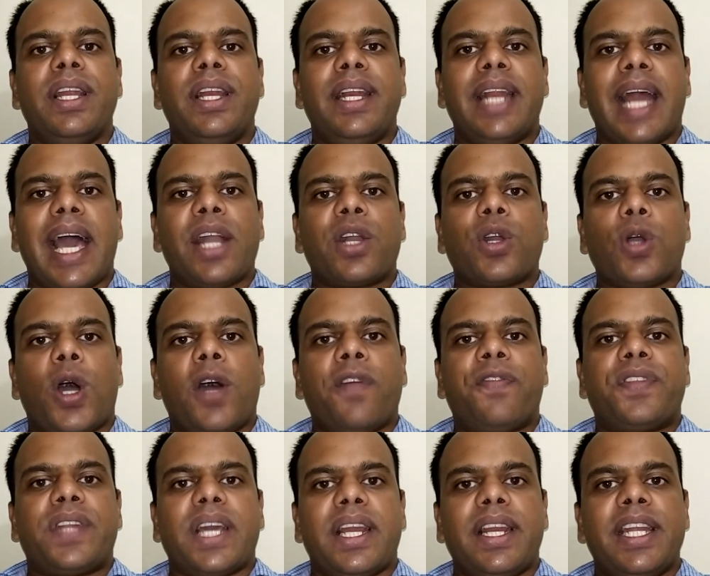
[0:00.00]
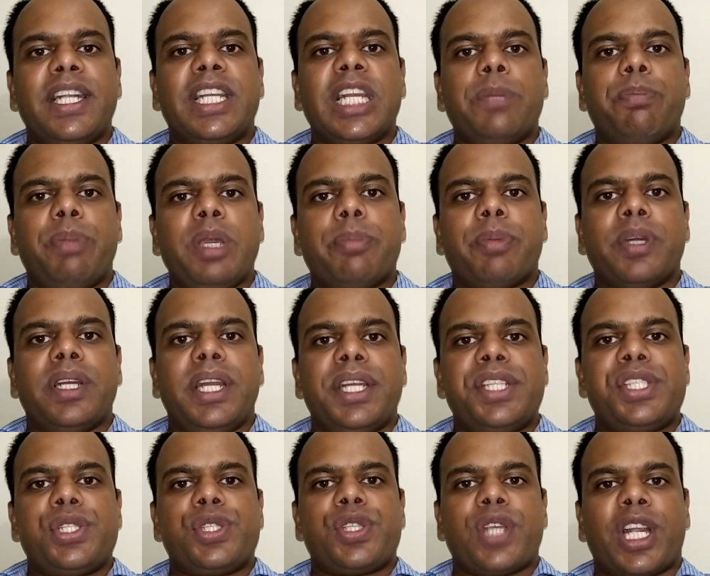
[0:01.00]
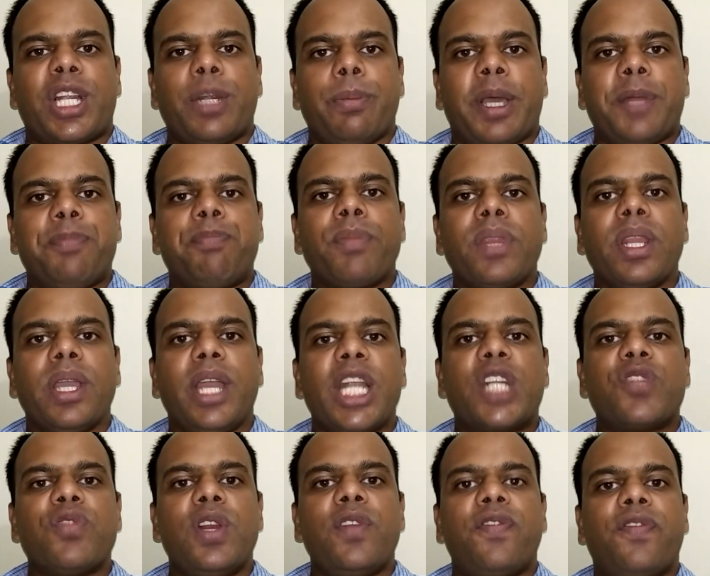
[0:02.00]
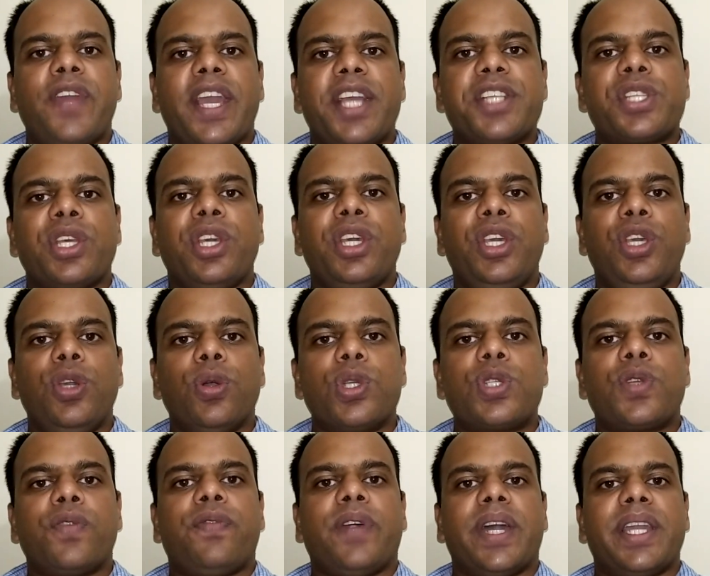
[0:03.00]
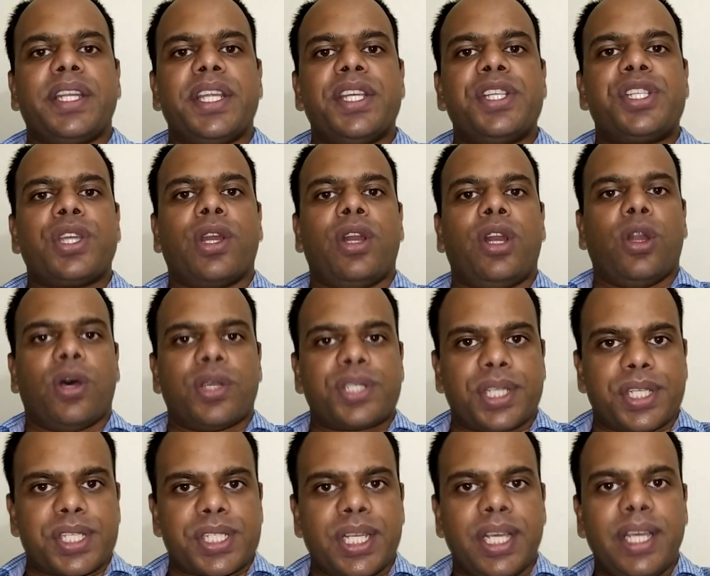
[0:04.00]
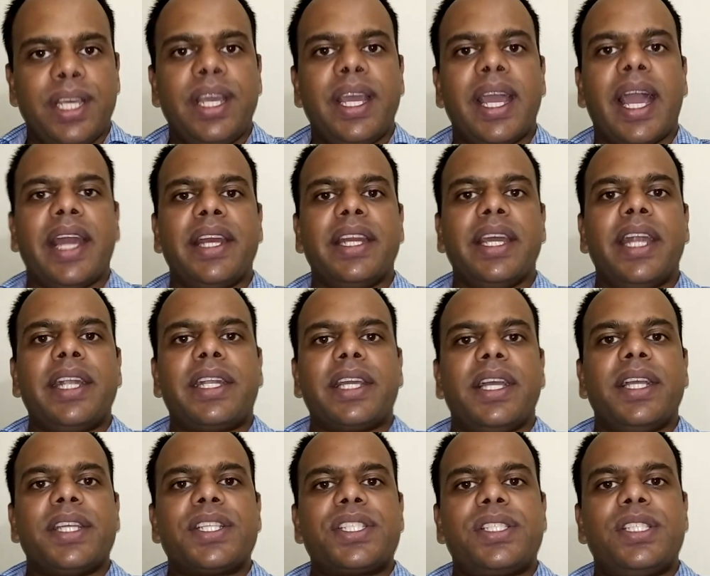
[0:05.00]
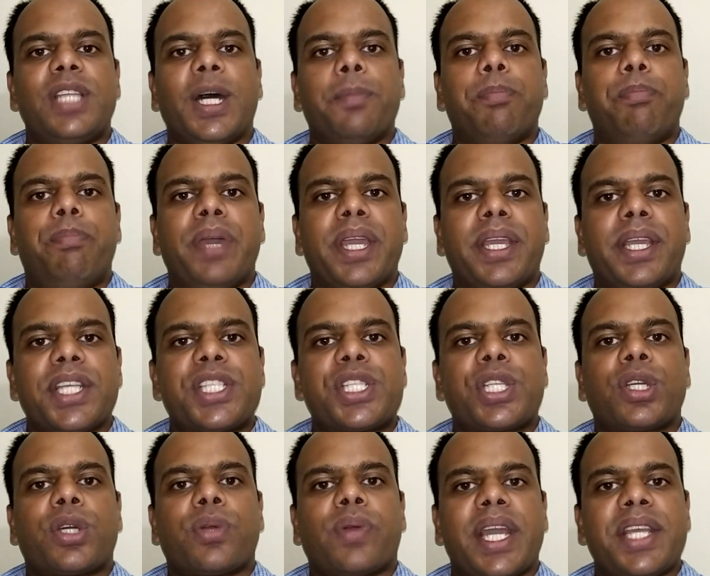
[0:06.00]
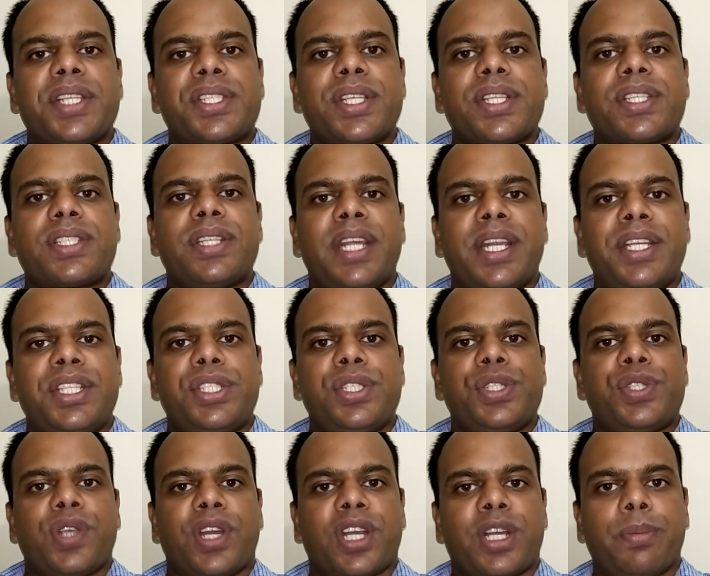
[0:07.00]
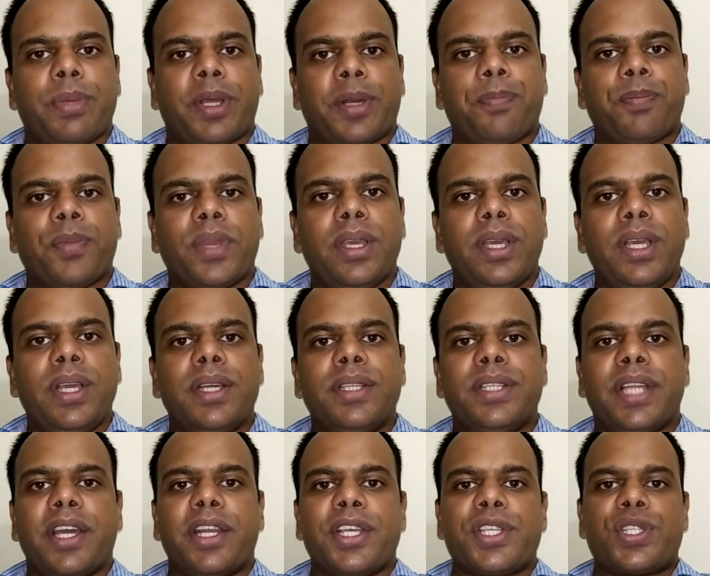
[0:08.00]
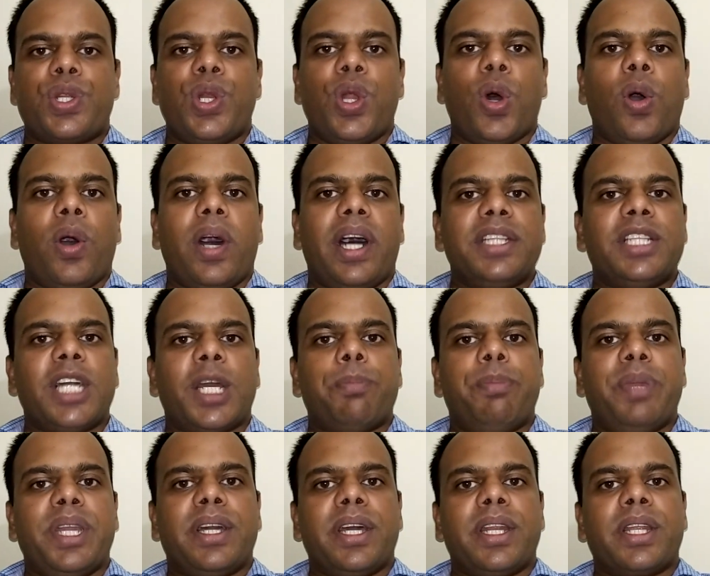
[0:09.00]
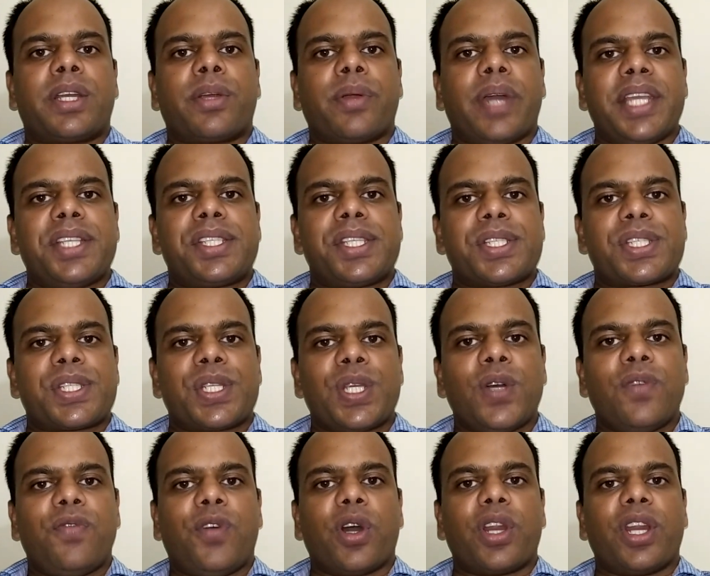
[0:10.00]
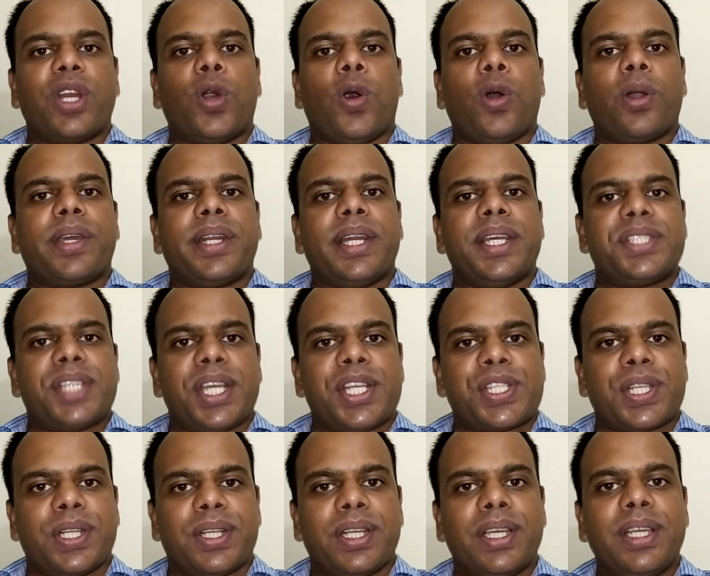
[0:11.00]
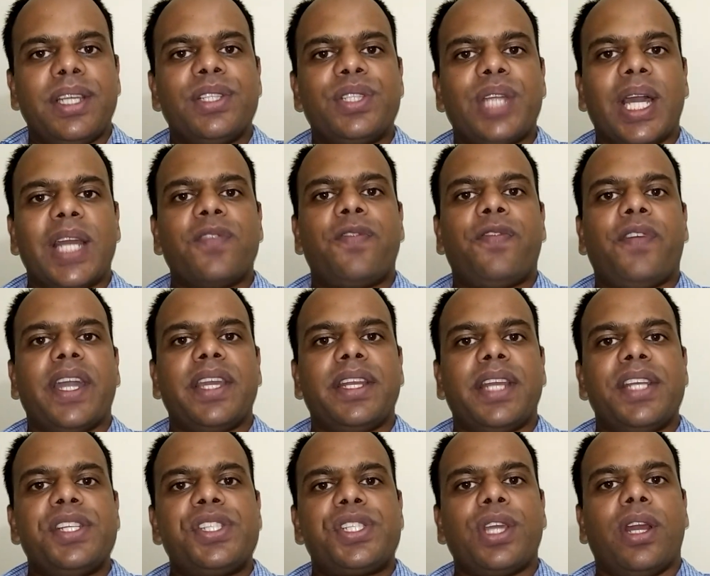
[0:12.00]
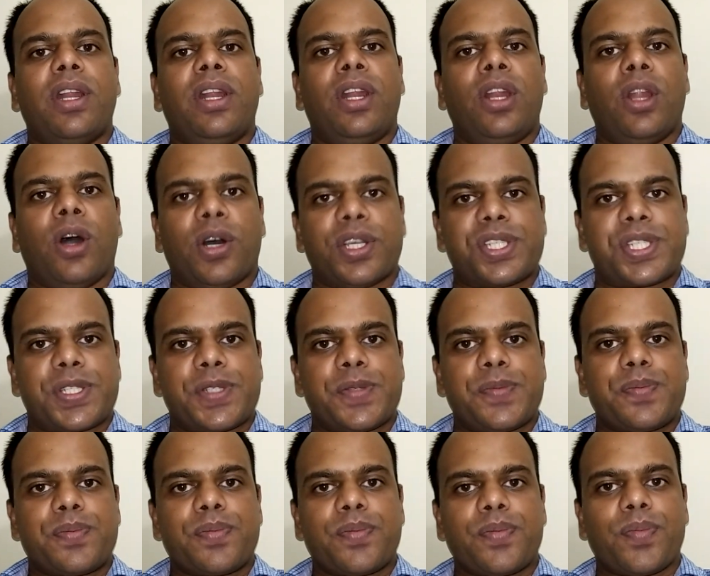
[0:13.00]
lack of talented people, ladies and gentlemen. It will face huge financial losses. And it is the biggest crisis, ladies and gentlemen. There is no other bigger crisis for an organization than financial loss.